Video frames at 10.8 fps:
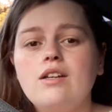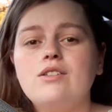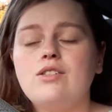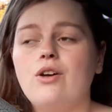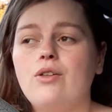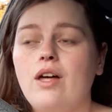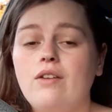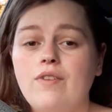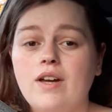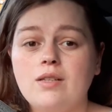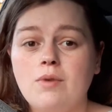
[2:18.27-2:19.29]
So that
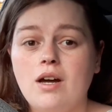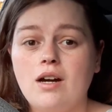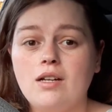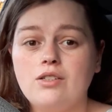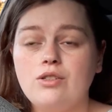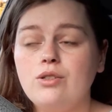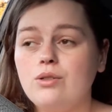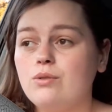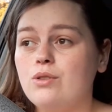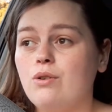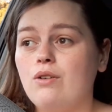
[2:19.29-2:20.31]
affects my eyes
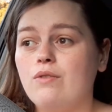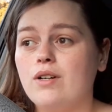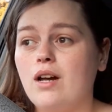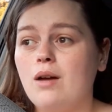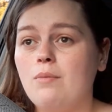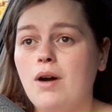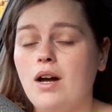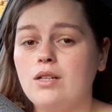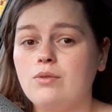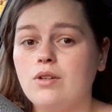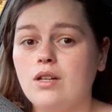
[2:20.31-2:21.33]
too. So over time my
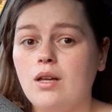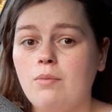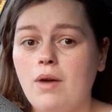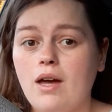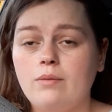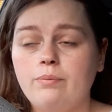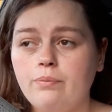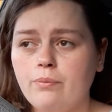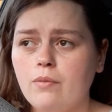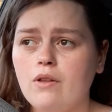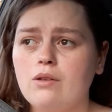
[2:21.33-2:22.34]
eyes are going to get bad.
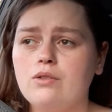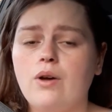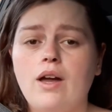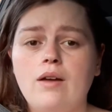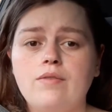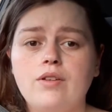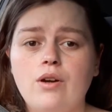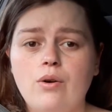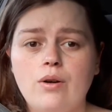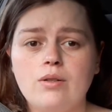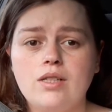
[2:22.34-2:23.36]
So I have to
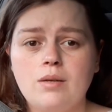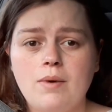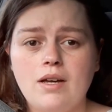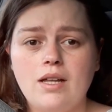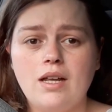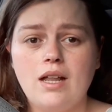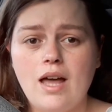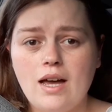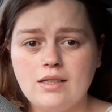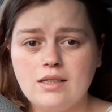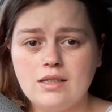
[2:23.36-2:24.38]
go see about getting
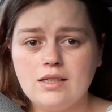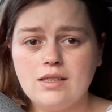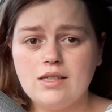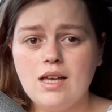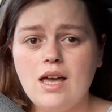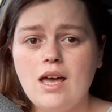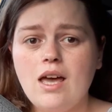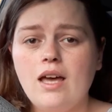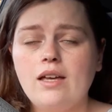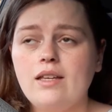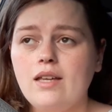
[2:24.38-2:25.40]
glasses.
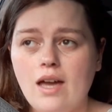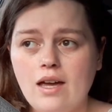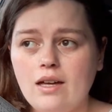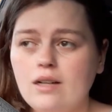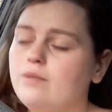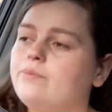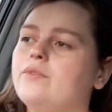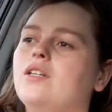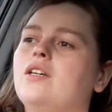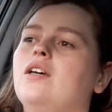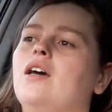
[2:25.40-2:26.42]
Yay.
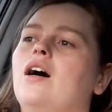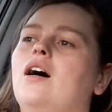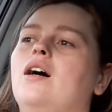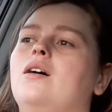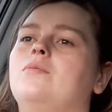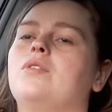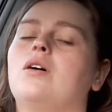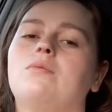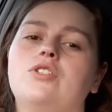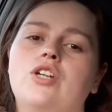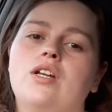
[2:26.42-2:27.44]
So I'm
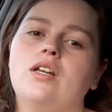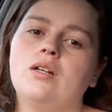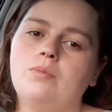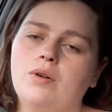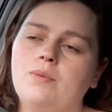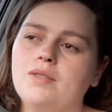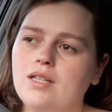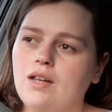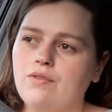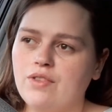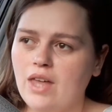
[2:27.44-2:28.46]
going to try to get an appointment
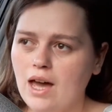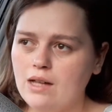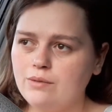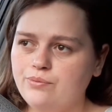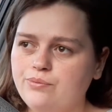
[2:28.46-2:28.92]
today for that.